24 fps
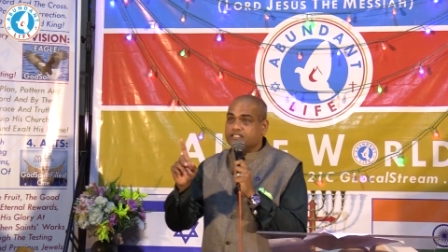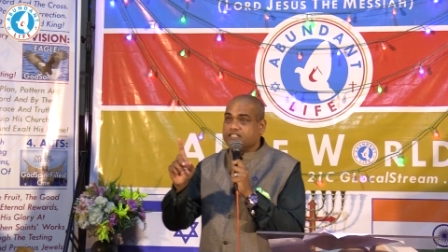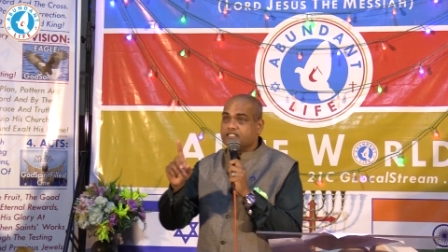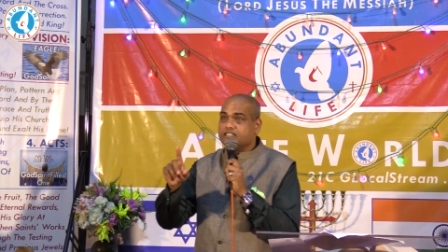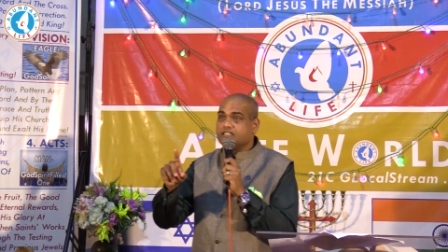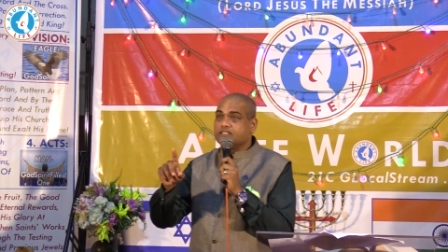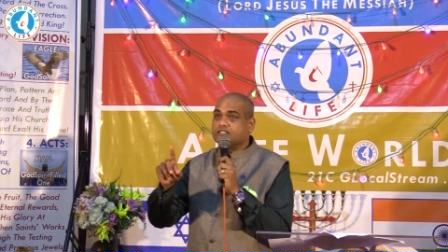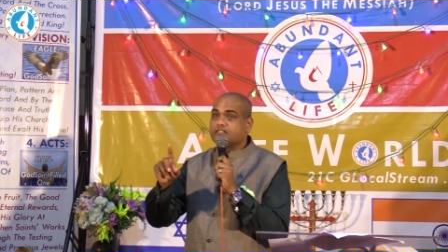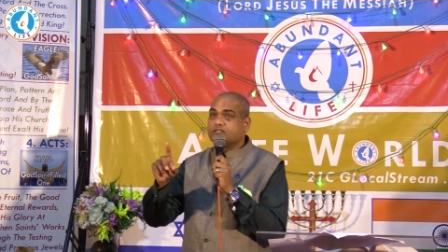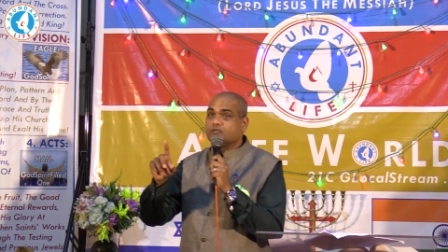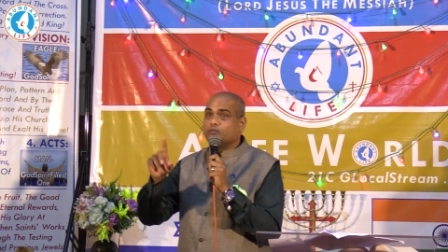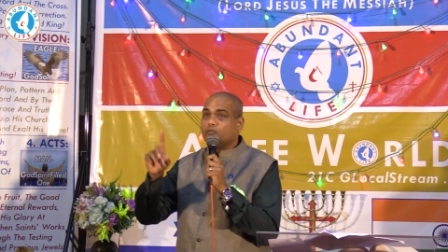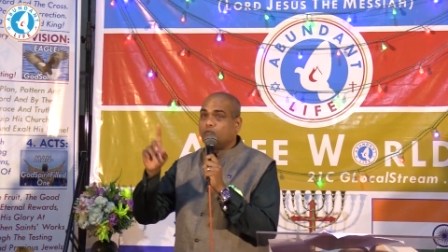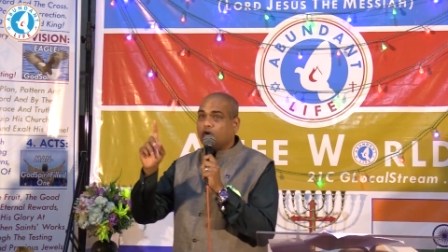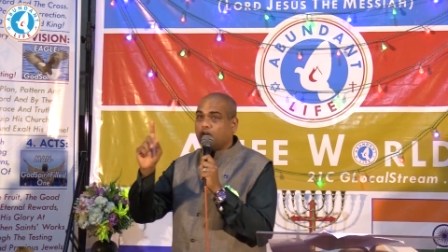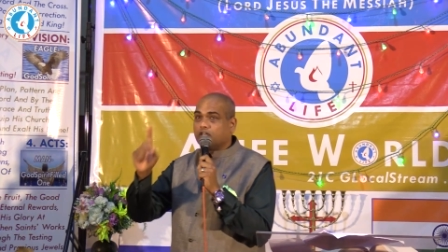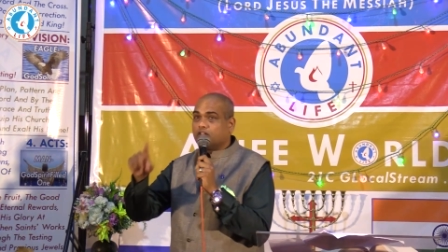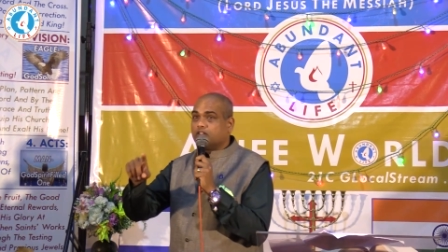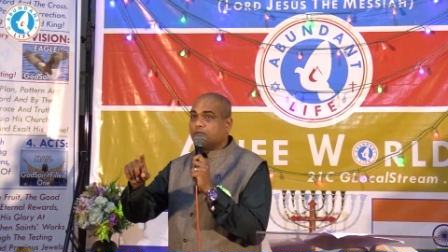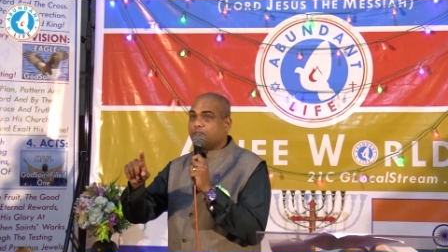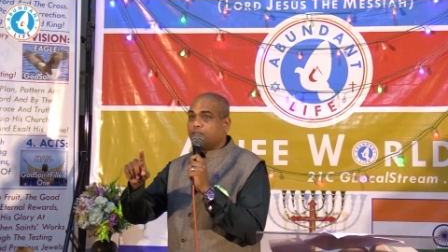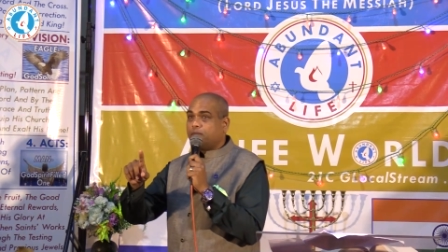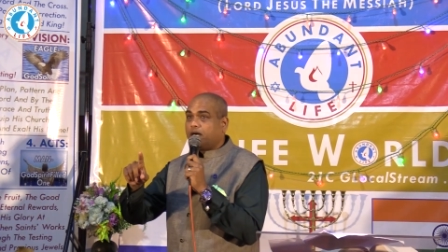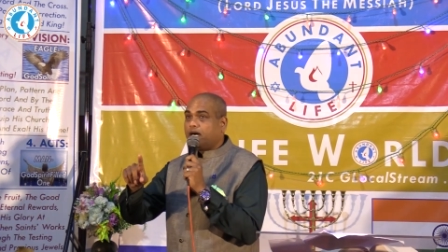this is one
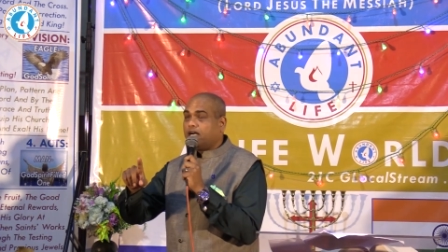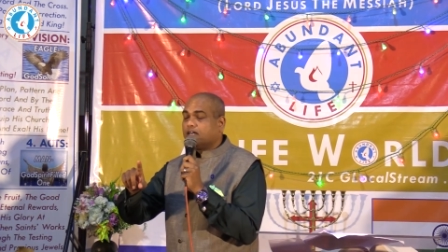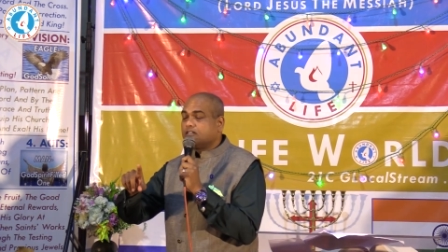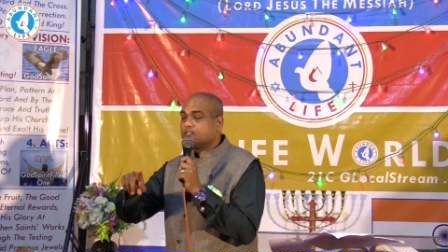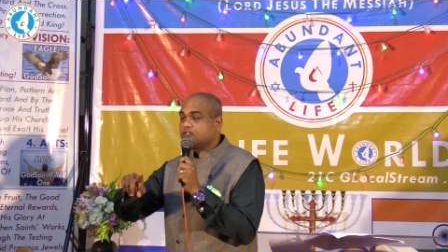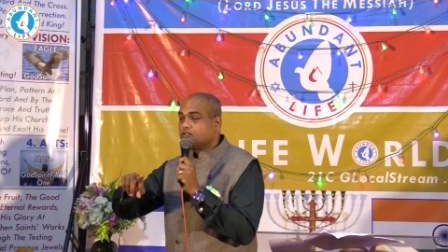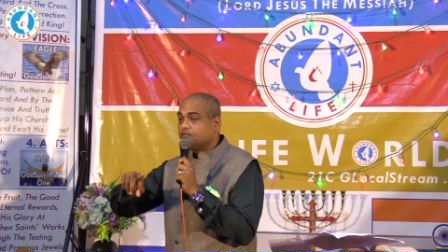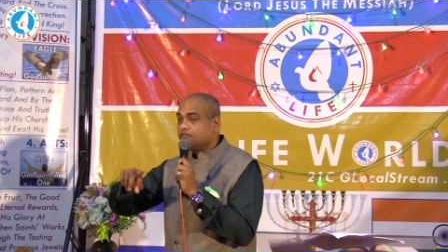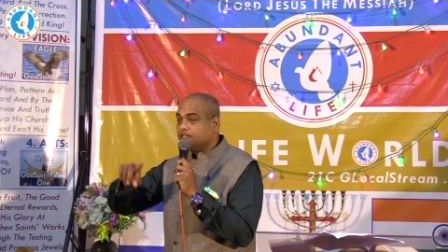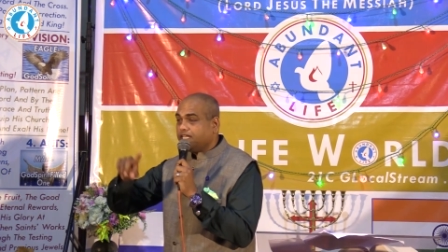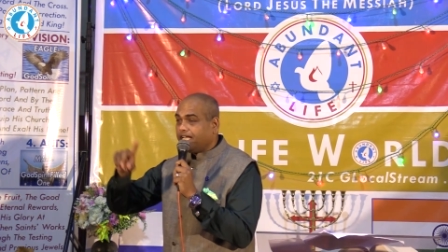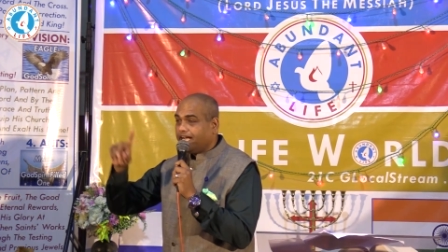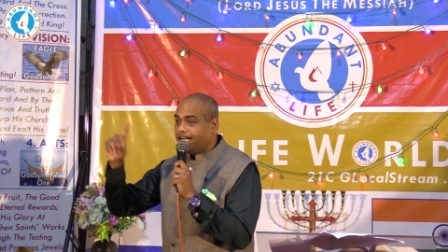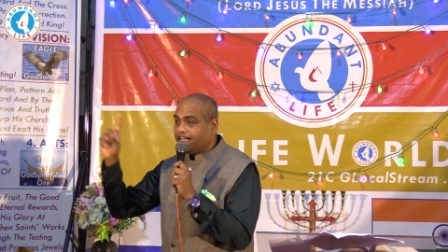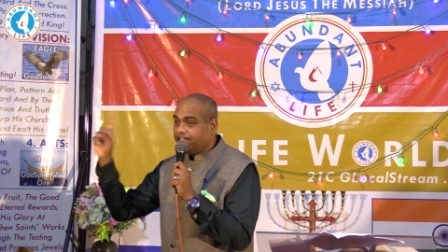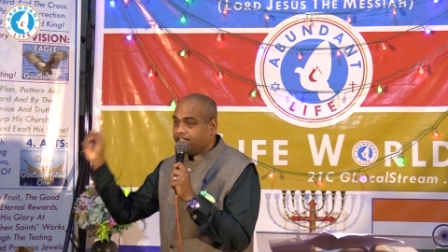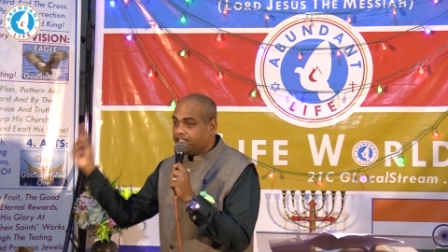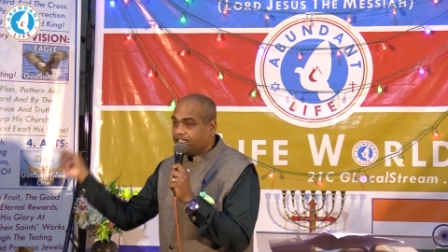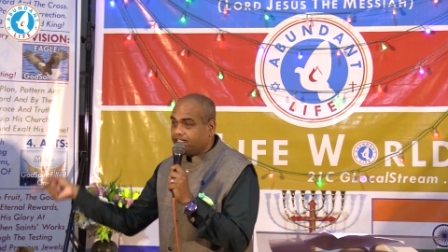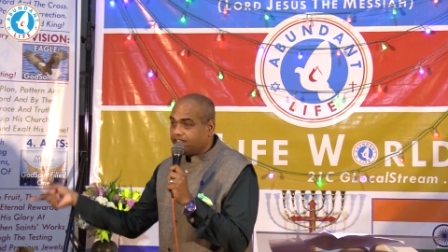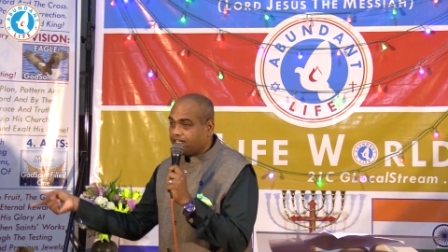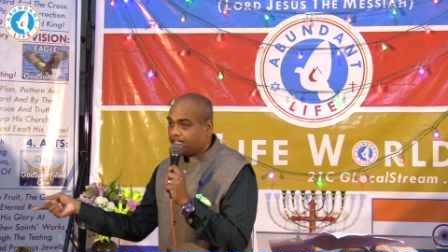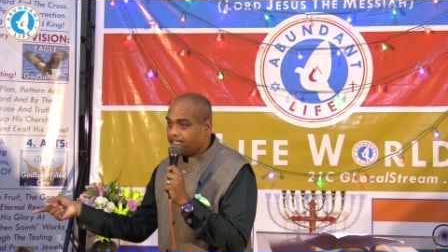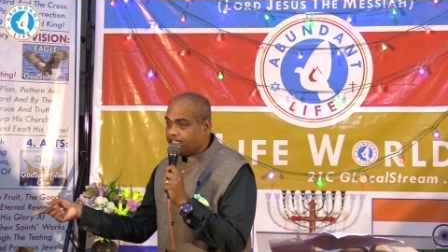of the parts of the
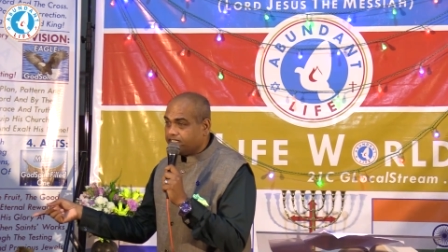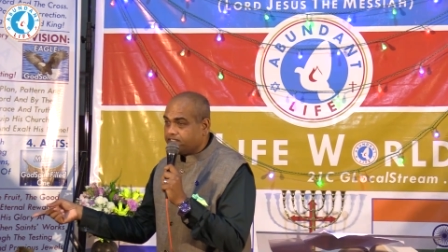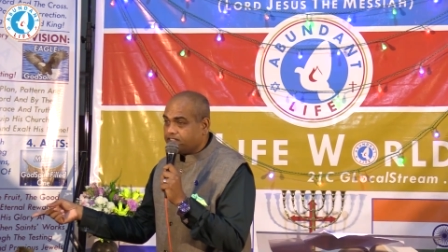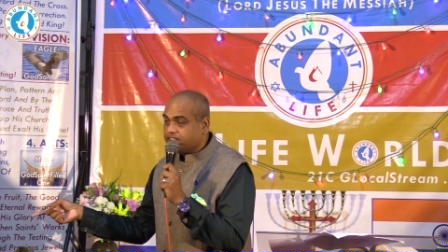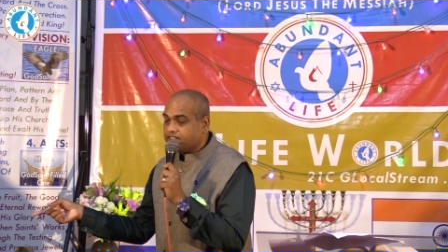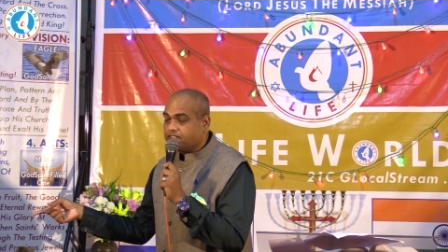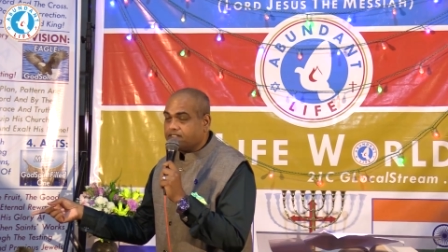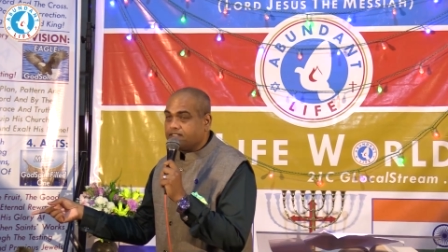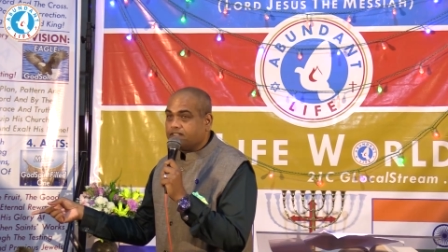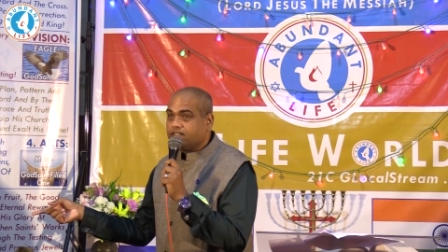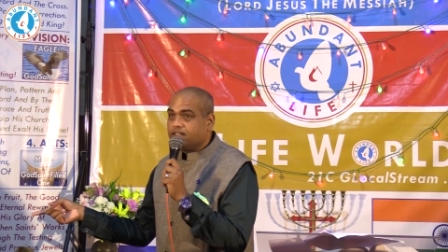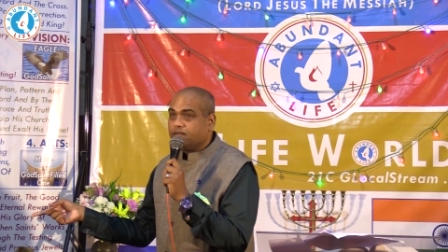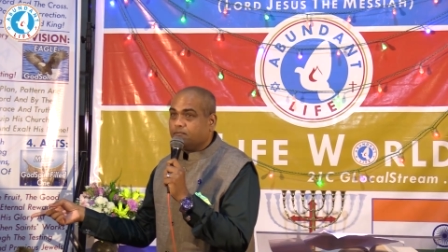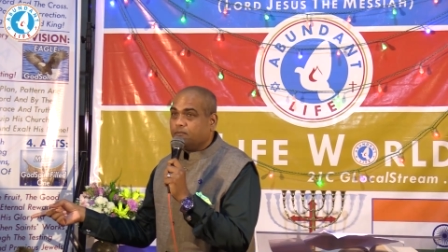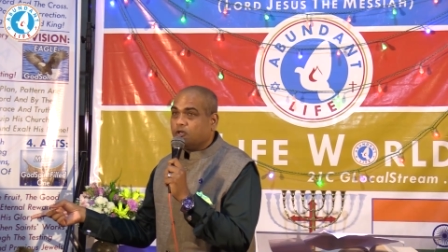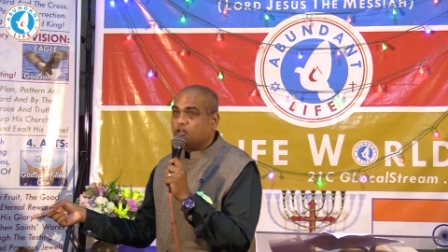Antichrist